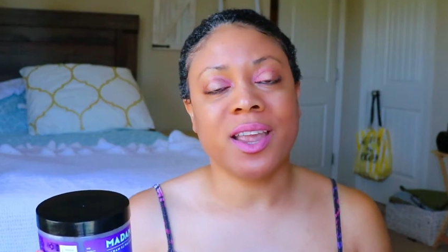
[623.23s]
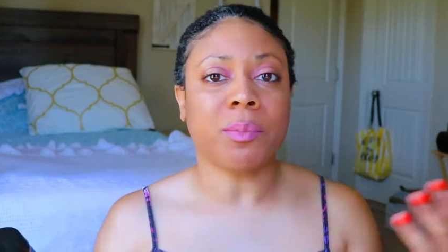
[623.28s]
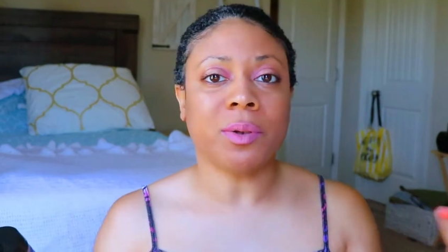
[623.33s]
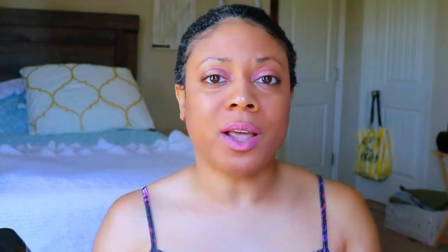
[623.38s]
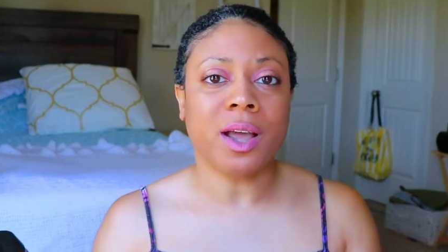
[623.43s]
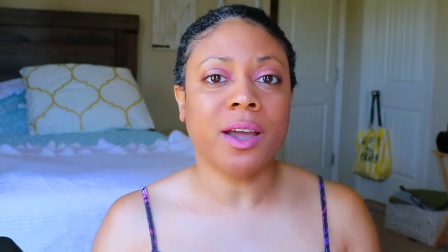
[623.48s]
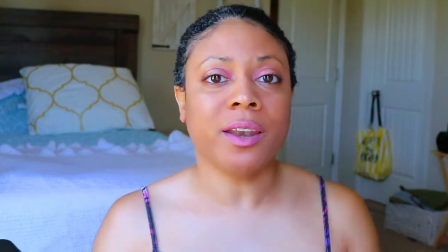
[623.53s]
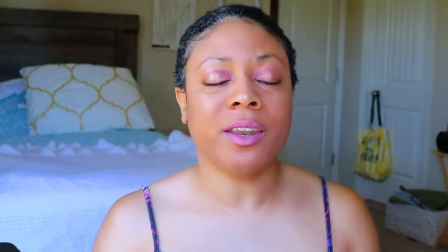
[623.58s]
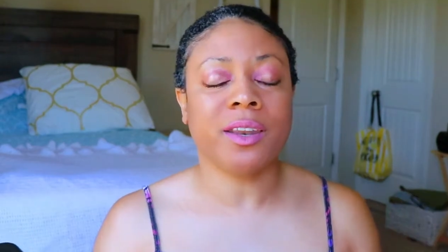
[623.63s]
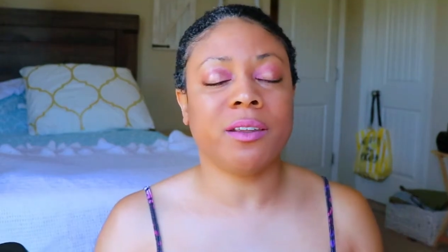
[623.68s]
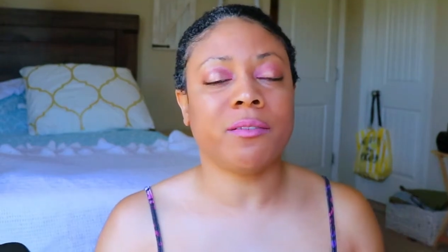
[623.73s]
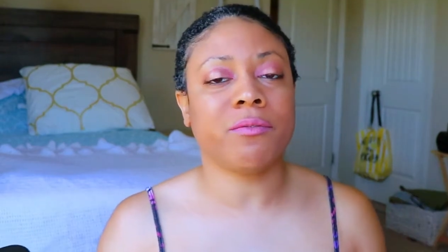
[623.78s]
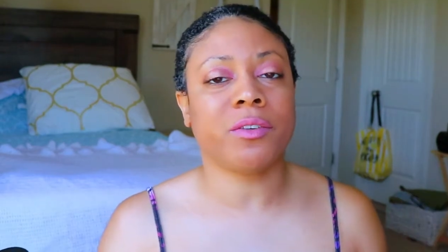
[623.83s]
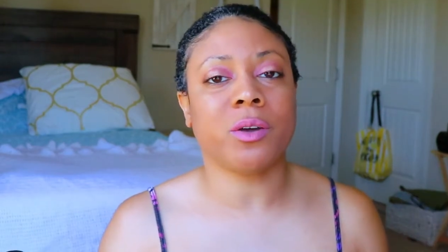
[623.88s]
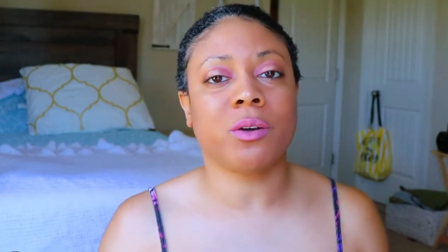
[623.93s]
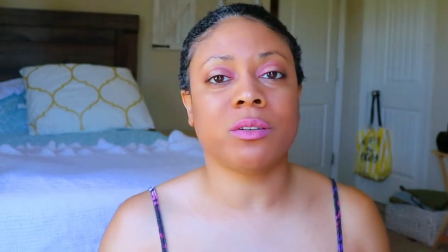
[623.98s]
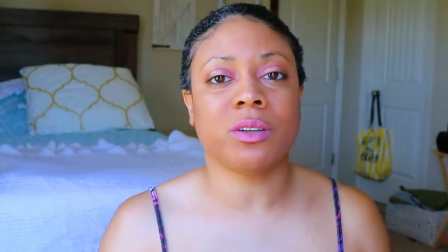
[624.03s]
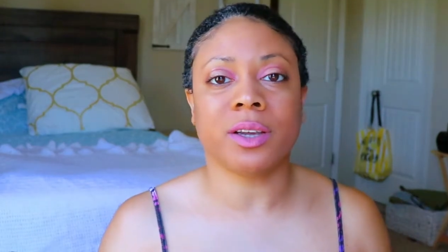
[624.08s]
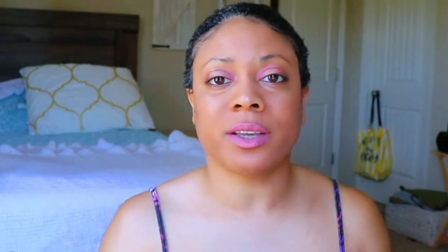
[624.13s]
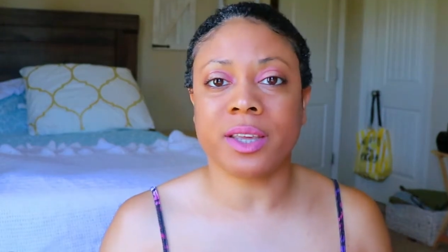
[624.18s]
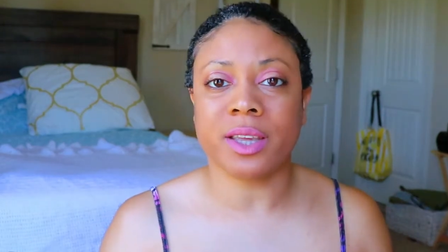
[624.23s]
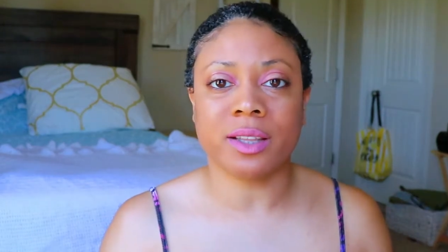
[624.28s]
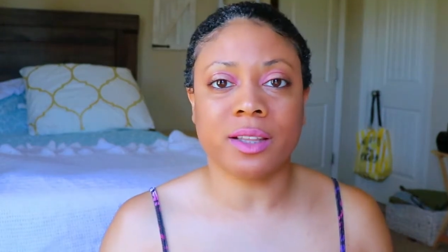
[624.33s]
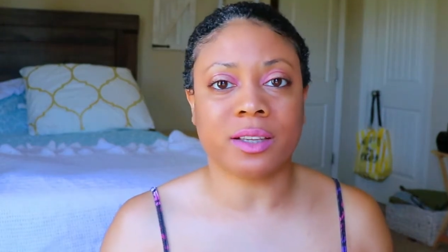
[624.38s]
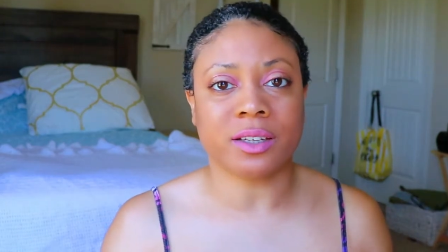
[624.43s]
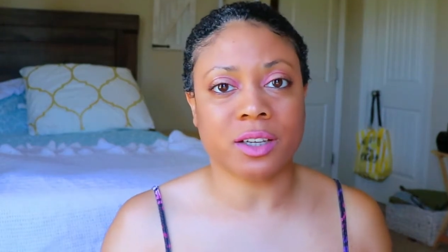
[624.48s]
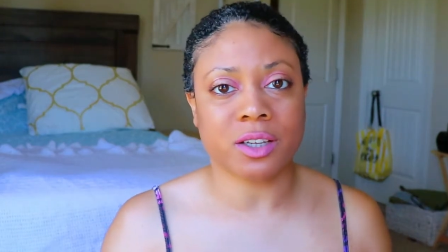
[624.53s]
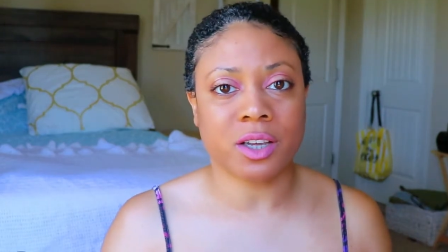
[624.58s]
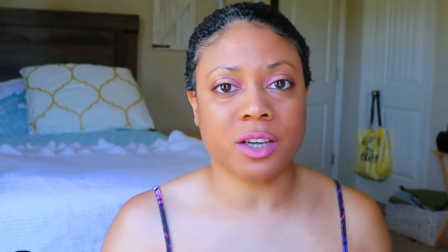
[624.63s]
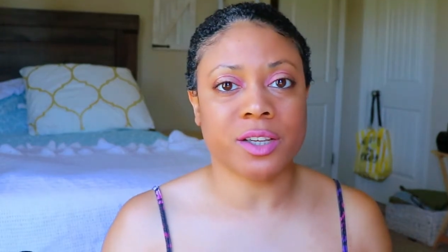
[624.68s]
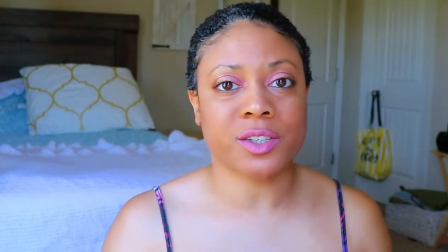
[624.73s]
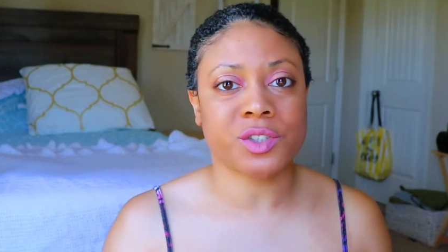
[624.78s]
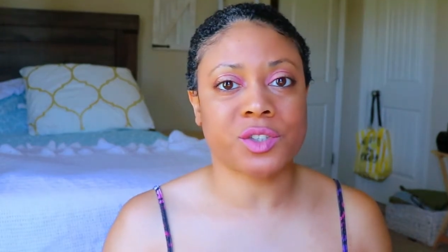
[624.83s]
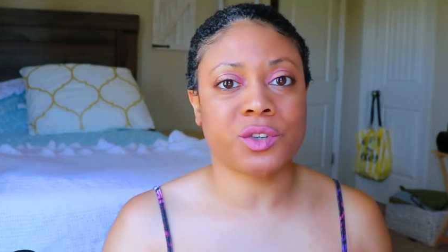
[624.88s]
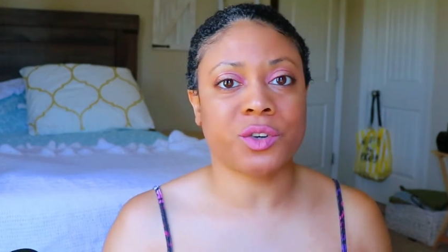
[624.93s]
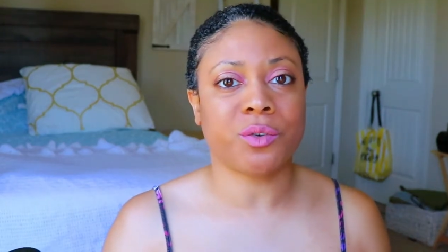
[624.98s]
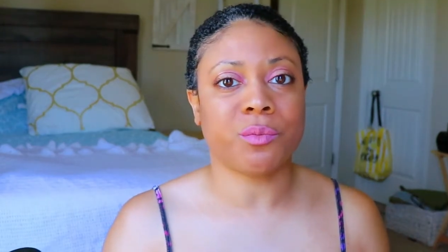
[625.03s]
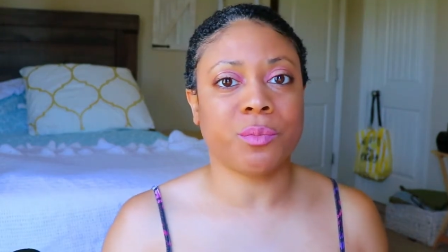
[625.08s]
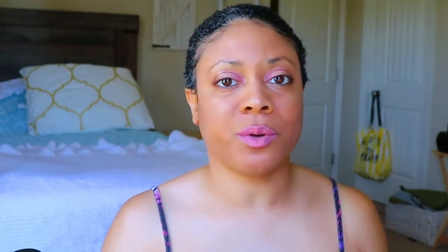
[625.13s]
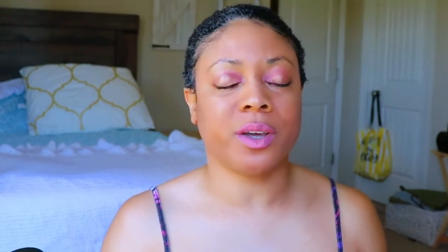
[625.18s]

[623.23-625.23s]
Applying it, it felt again like a custard,